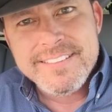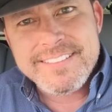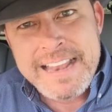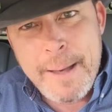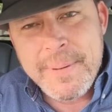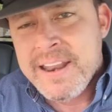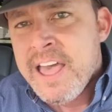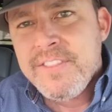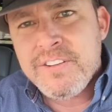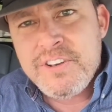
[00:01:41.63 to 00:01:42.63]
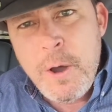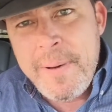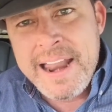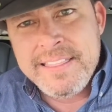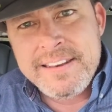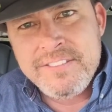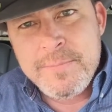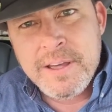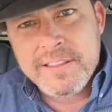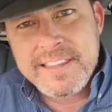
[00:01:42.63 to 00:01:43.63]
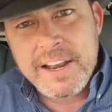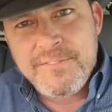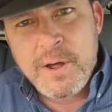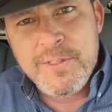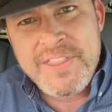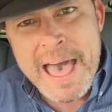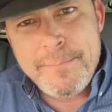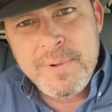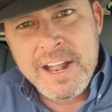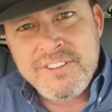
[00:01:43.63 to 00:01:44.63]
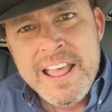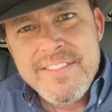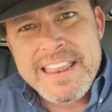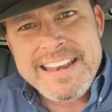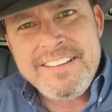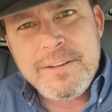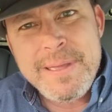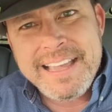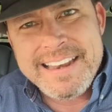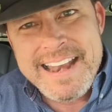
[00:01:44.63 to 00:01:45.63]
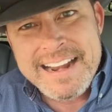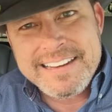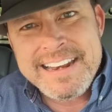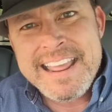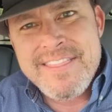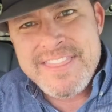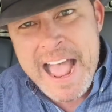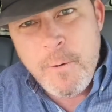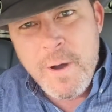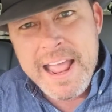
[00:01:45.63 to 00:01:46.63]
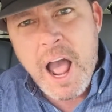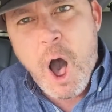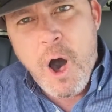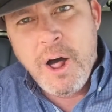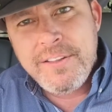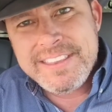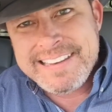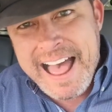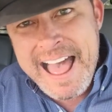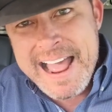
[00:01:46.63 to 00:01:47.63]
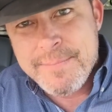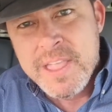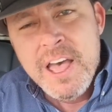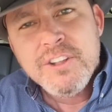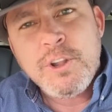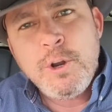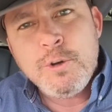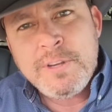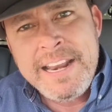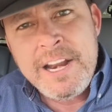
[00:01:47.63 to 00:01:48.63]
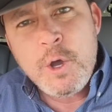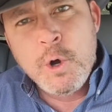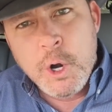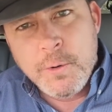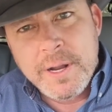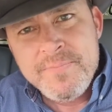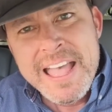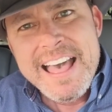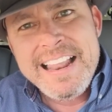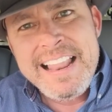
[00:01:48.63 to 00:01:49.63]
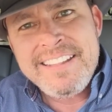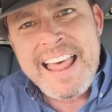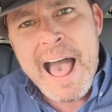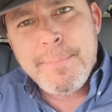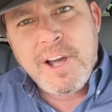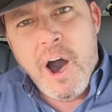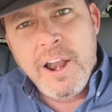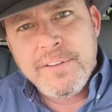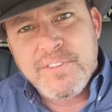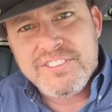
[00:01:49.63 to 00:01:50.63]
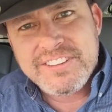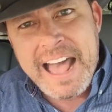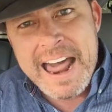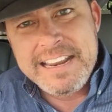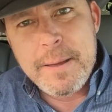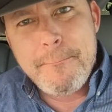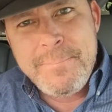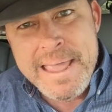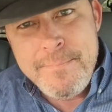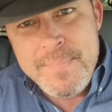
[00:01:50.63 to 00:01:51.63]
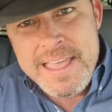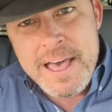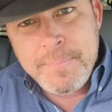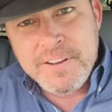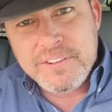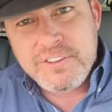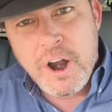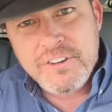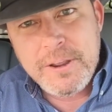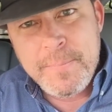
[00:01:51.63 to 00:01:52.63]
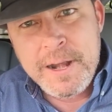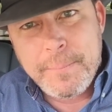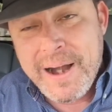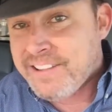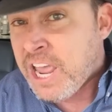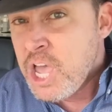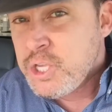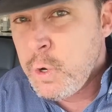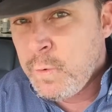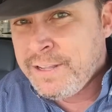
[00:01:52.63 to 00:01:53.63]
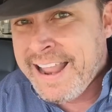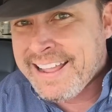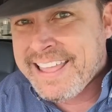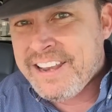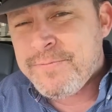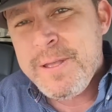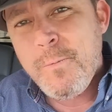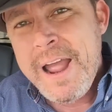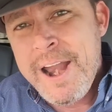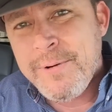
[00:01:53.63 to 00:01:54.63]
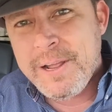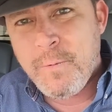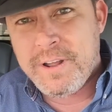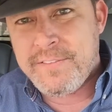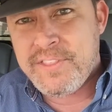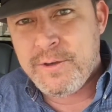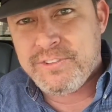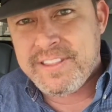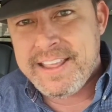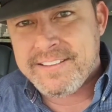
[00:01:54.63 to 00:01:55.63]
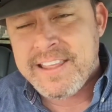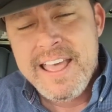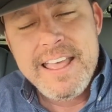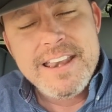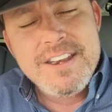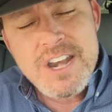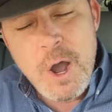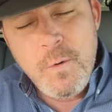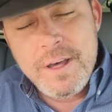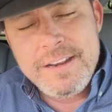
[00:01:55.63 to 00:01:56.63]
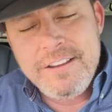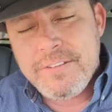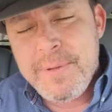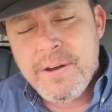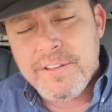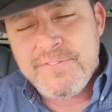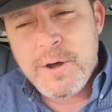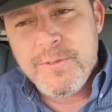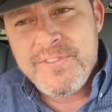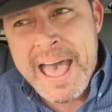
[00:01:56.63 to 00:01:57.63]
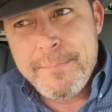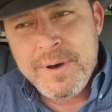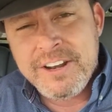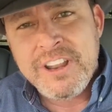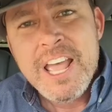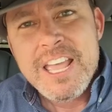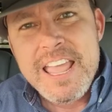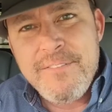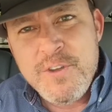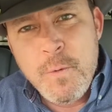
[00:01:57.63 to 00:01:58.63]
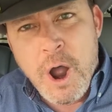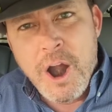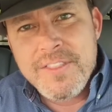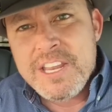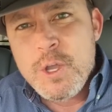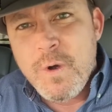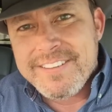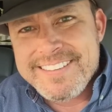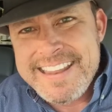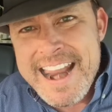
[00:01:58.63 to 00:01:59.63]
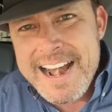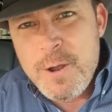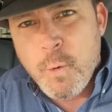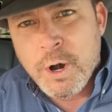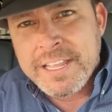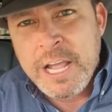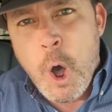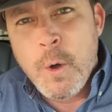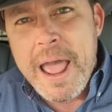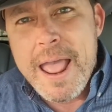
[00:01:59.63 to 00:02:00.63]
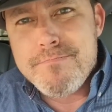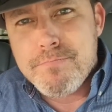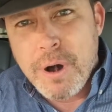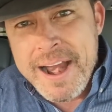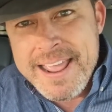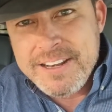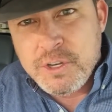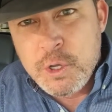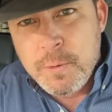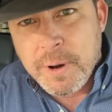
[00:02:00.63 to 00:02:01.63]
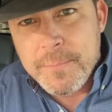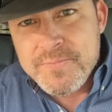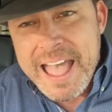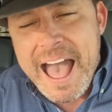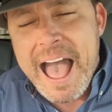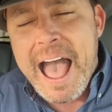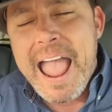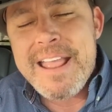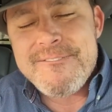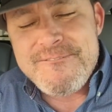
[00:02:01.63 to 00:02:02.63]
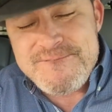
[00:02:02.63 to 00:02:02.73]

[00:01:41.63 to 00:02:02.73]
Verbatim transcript: Stop it. There's nobody that needs to be on the telephone that much that needs to be connected in that way all of the time. So, Lieutenant Uhura, unless I'm calling for Scotty to beam me up to the Starship Enterprise, you will not catch me wearing one of those things. No one needs to be on the phone that much. If you are, then you are steadily working on a brain tumor. In